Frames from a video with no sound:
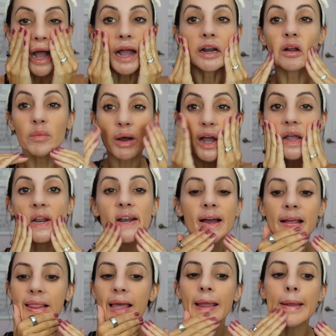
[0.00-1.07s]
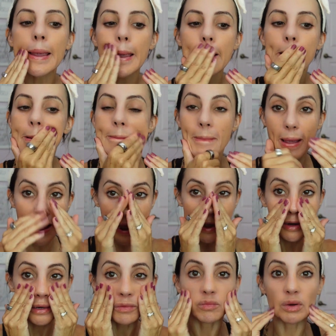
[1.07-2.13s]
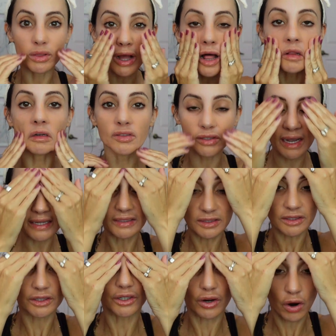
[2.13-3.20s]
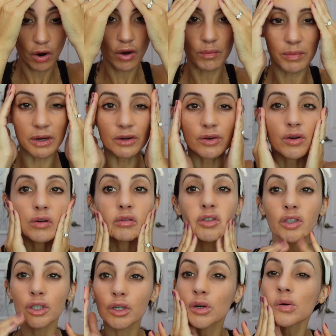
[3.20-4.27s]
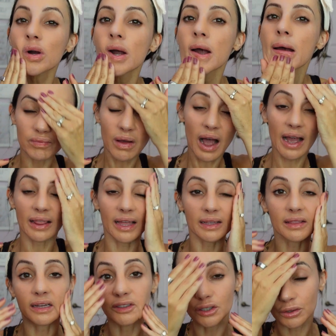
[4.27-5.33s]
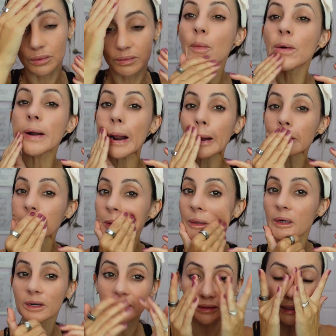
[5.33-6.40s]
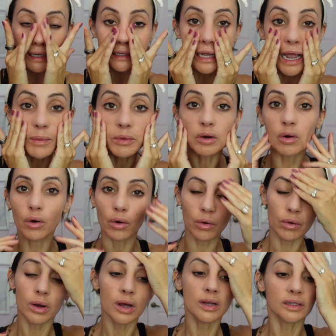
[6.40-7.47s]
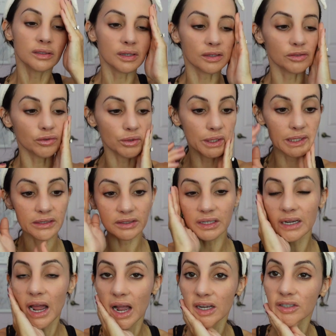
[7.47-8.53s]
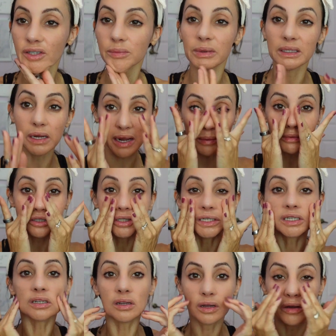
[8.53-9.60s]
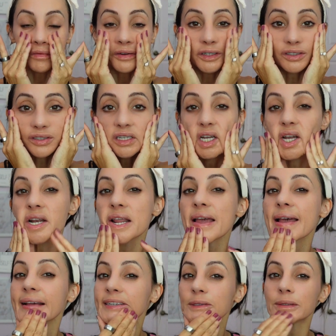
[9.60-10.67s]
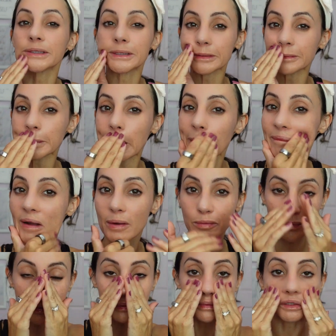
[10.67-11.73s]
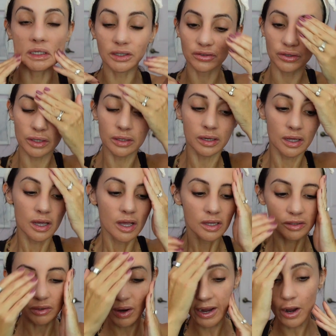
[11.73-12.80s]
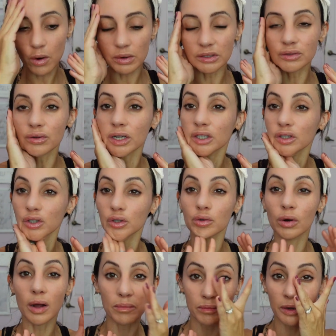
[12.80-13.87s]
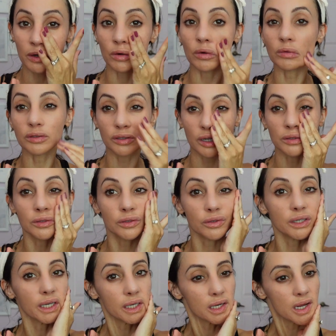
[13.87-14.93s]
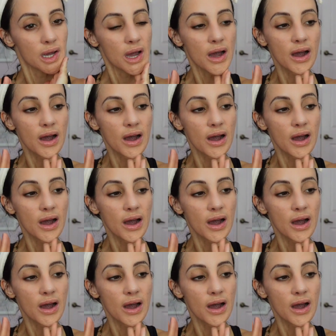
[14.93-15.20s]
I don't mind, I like it. And with Colorescience, they're all mineral too. I like that too. What I've heard is that chemical sunscreens can actually be damaging for your skin, and especially if you have hyperpigmentation. So I always try and do a mineral sunscreen.